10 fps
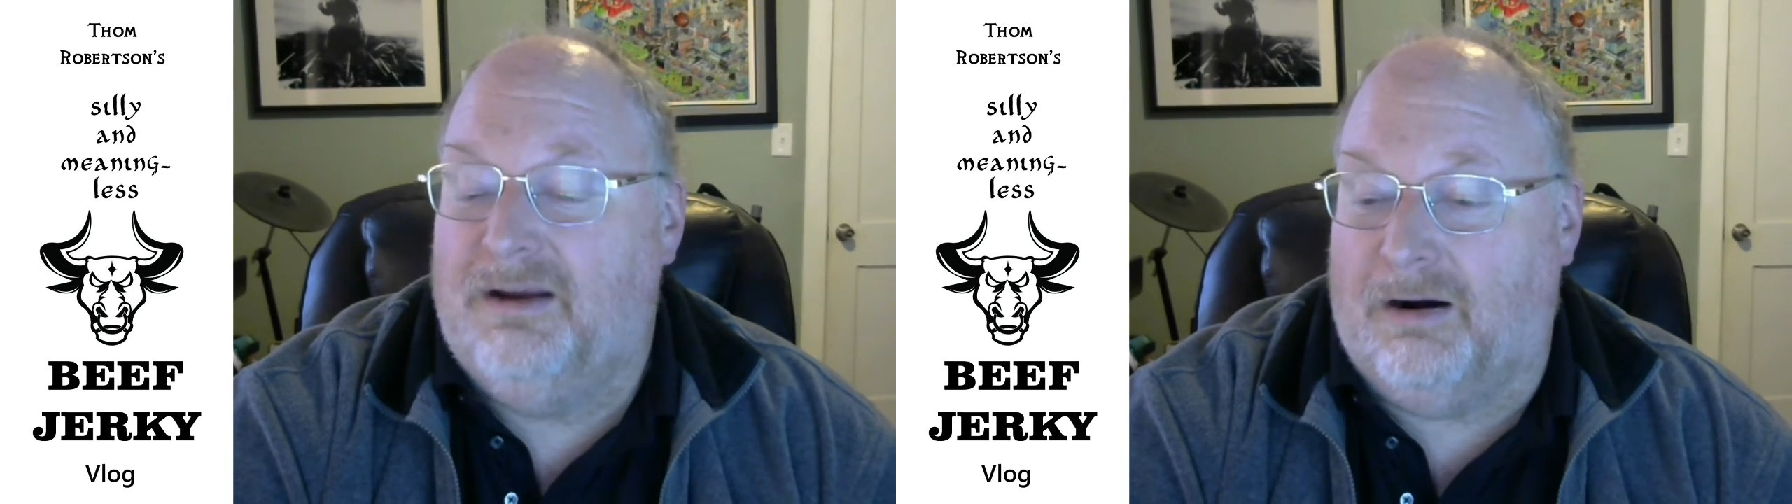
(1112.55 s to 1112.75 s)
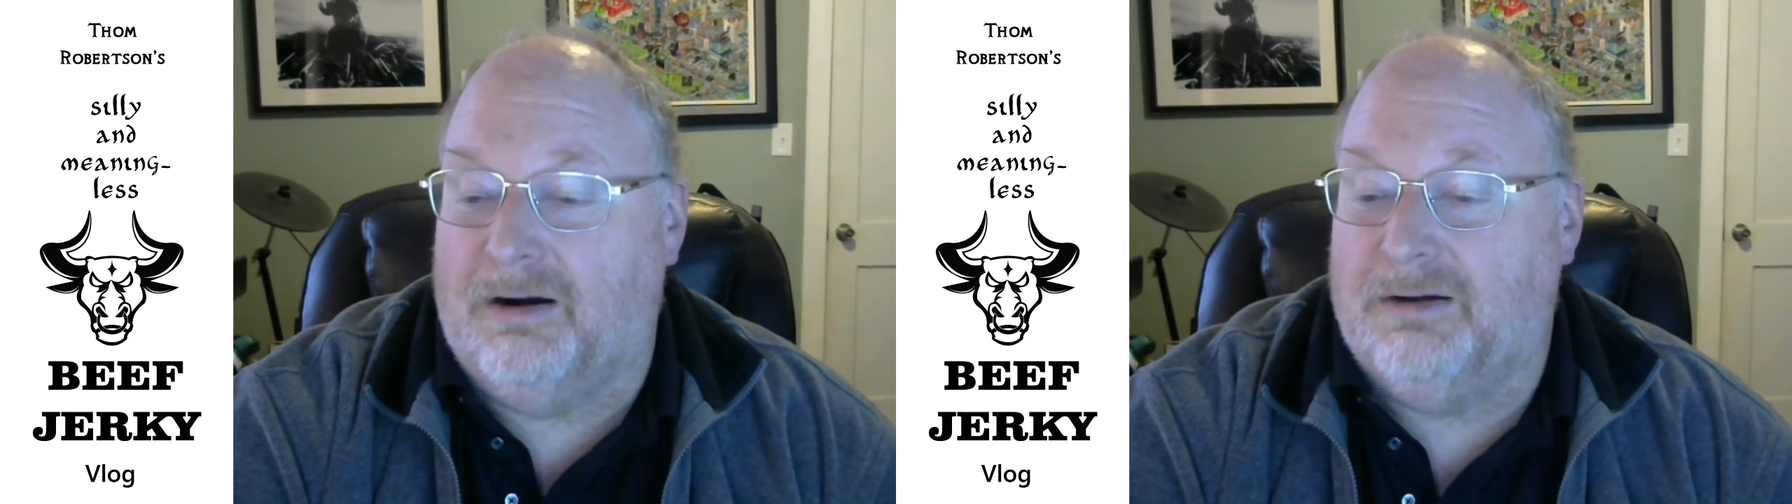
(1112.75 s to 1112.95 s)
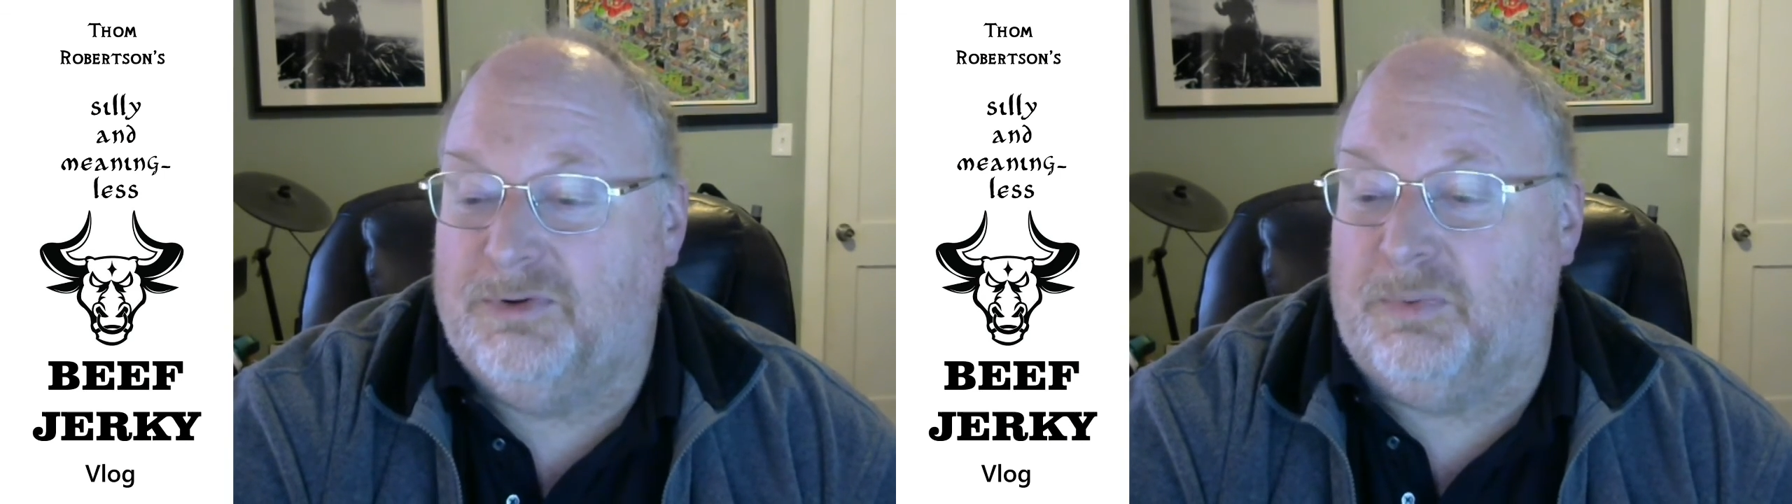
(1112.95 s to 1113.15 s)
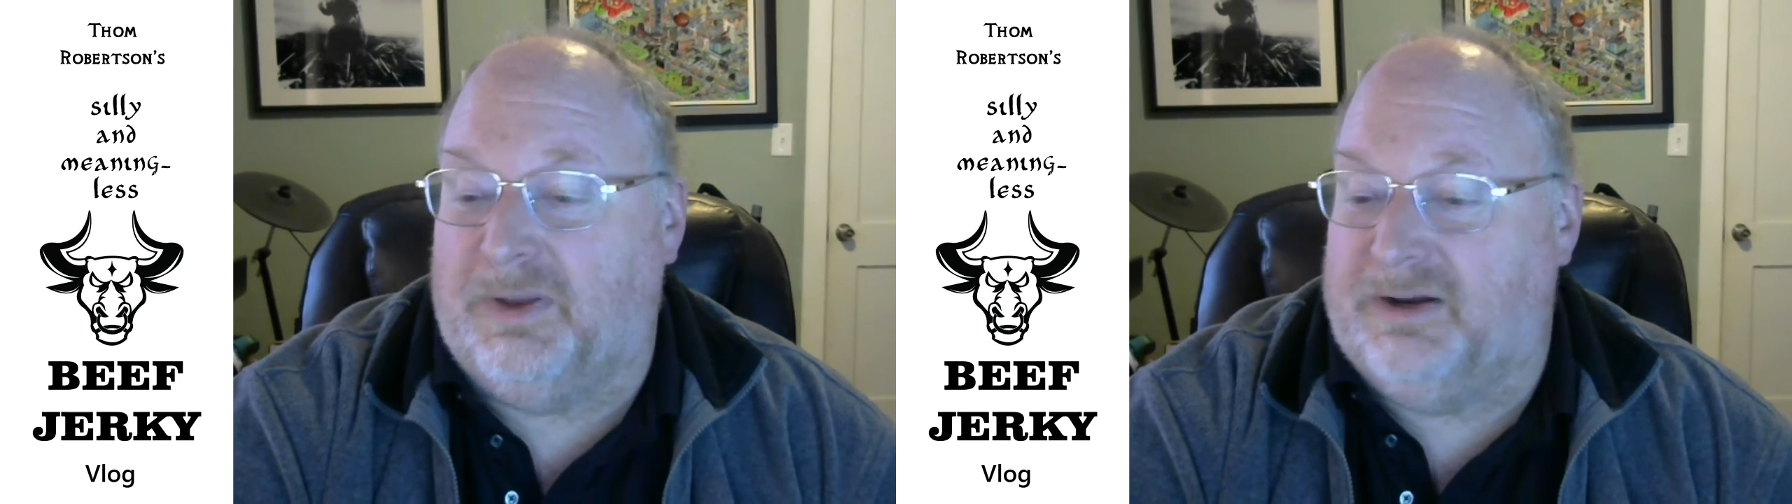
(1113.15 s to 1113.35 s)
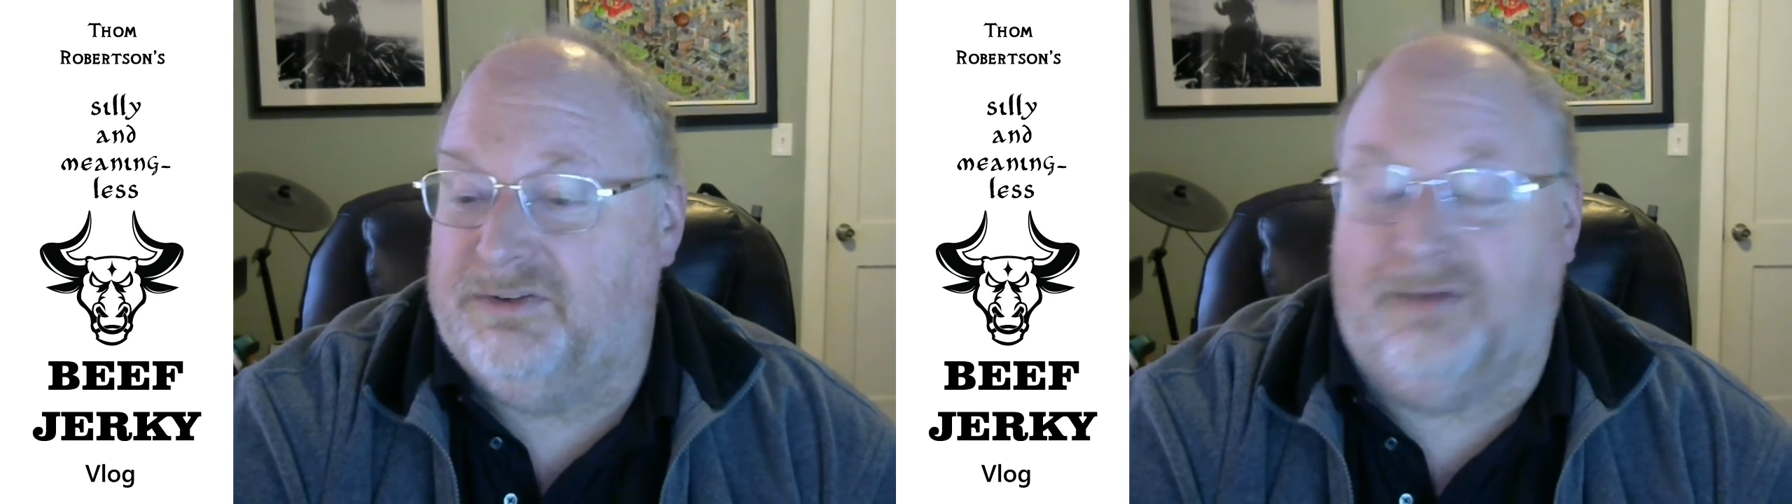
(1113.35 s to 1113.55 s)
Artemis
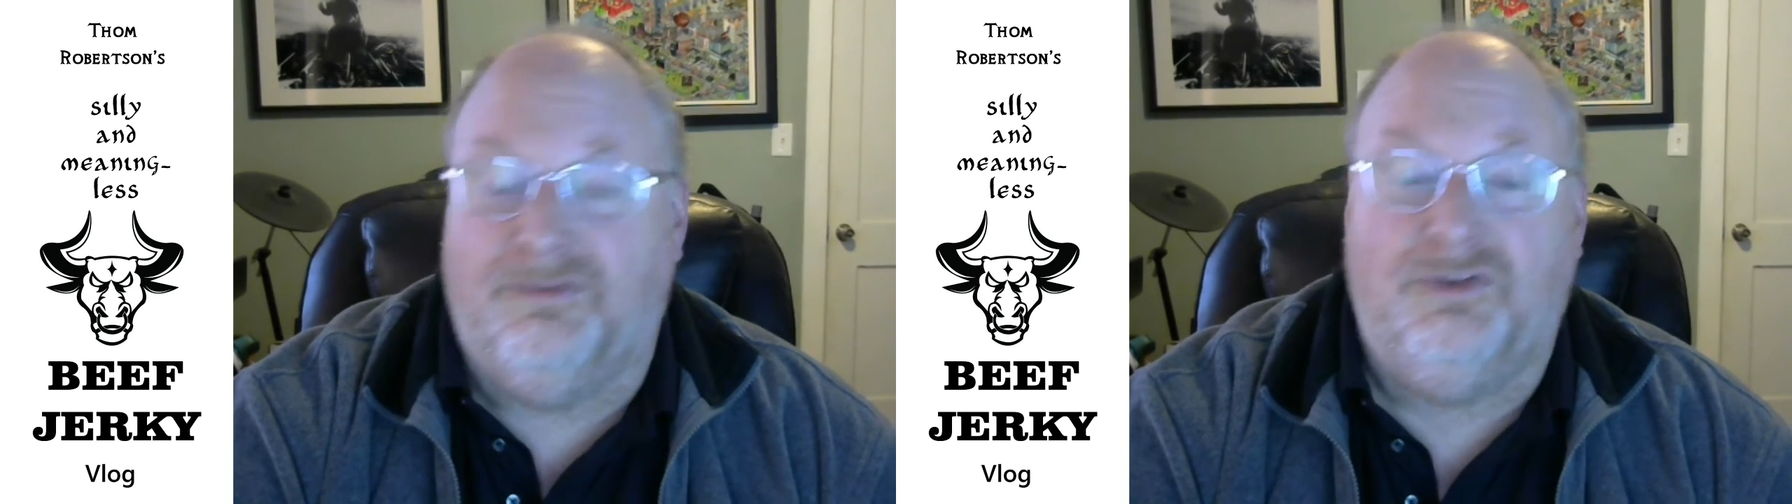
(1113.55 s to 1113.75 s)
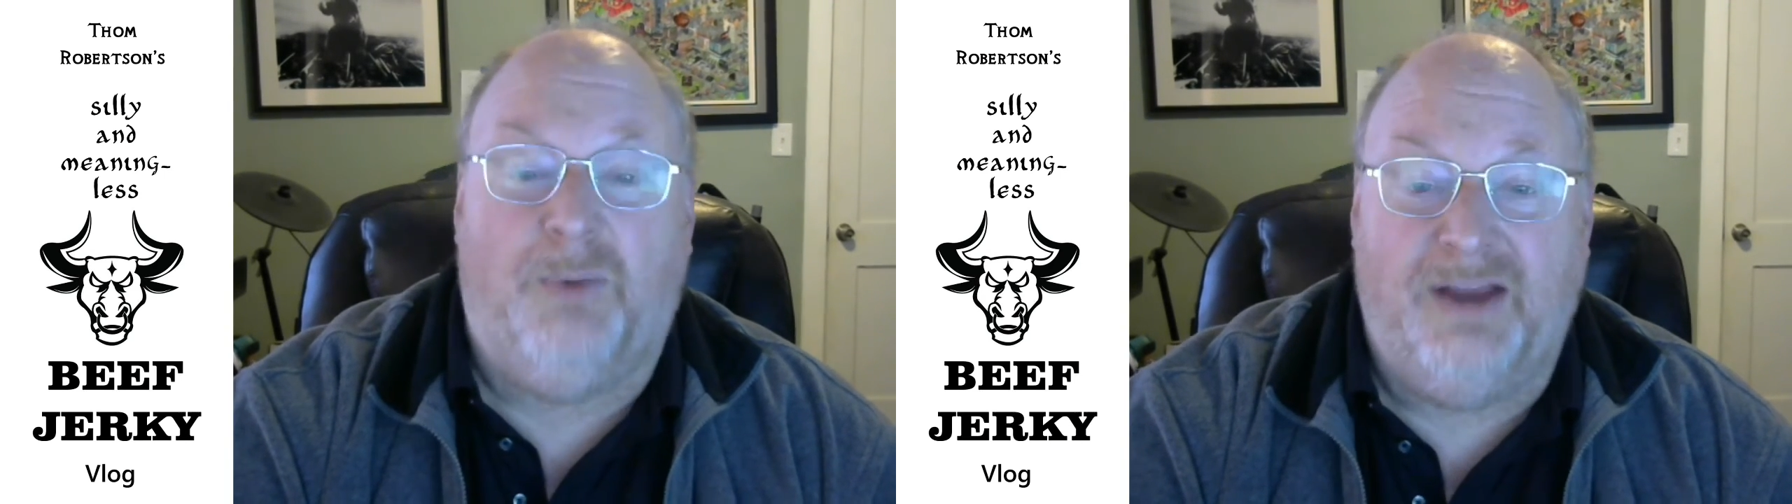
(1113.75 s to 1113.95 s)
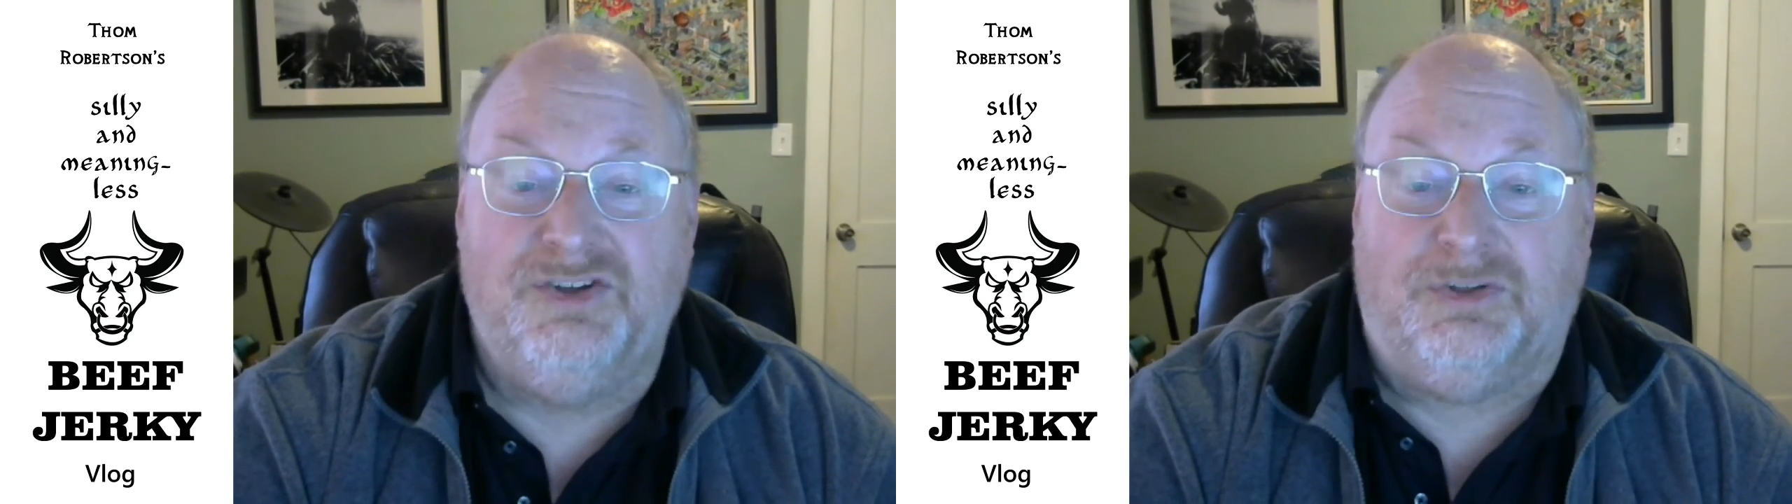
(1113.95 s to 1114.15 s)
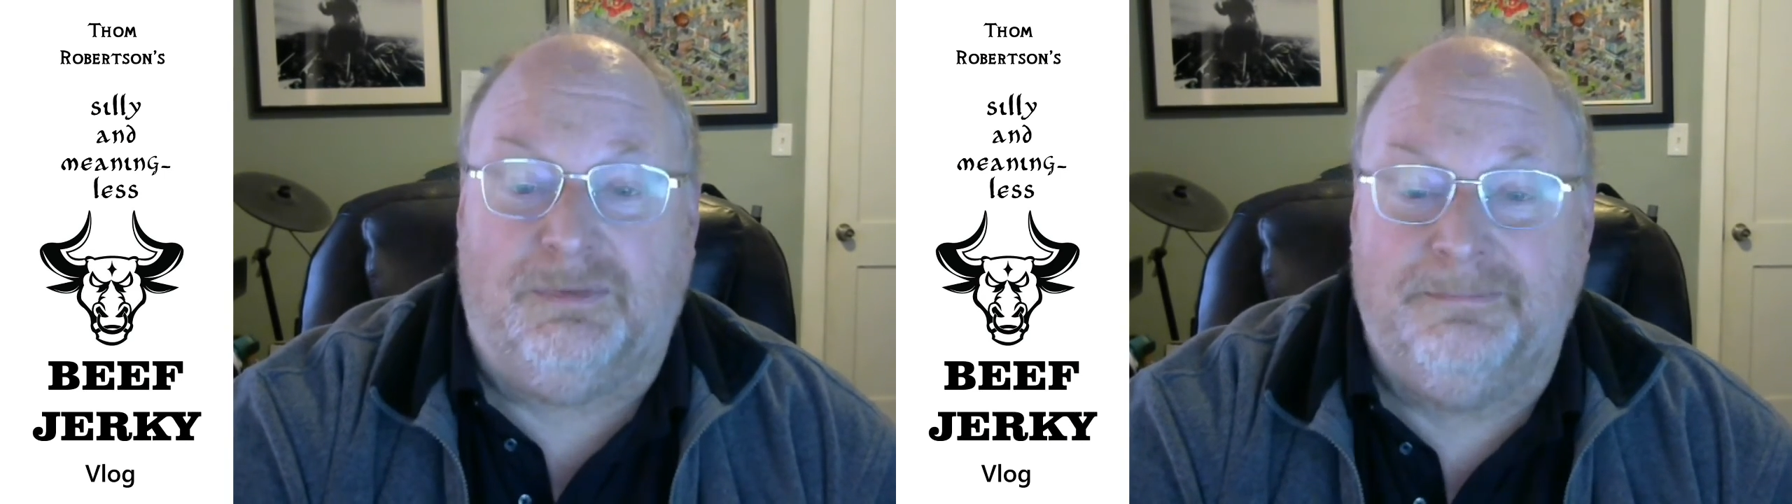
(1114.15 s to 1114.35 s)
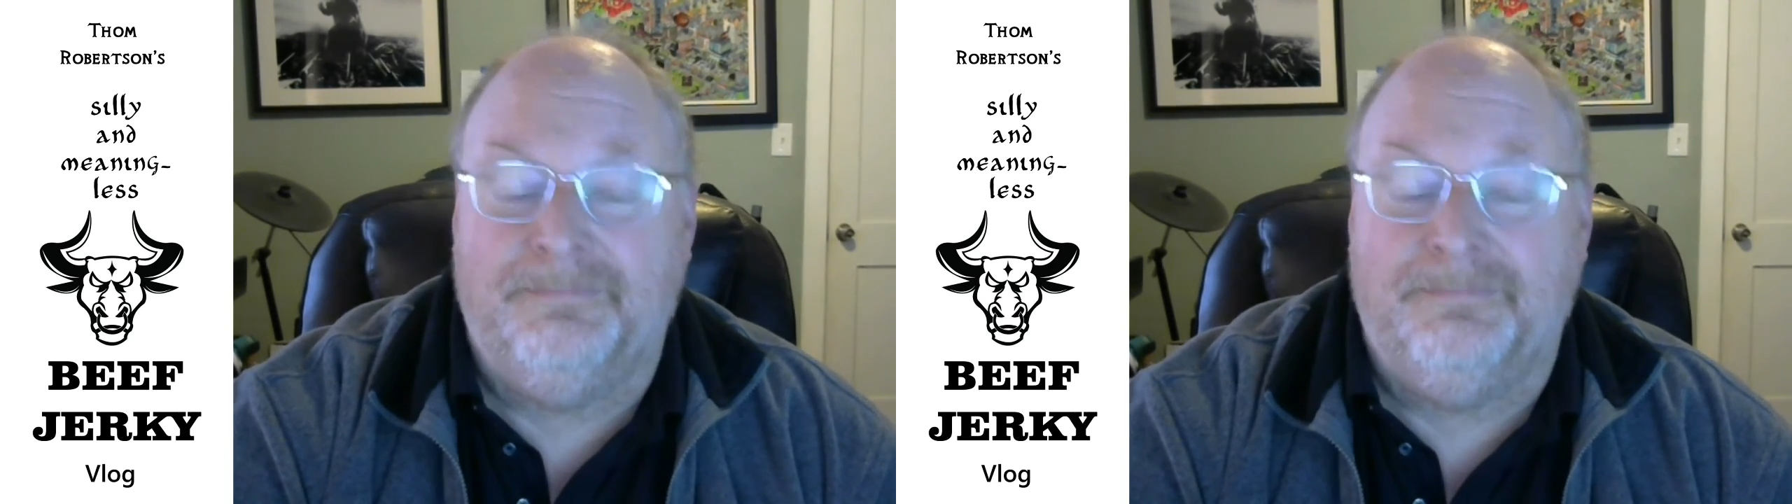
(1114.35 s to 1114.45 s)
players have surprised you?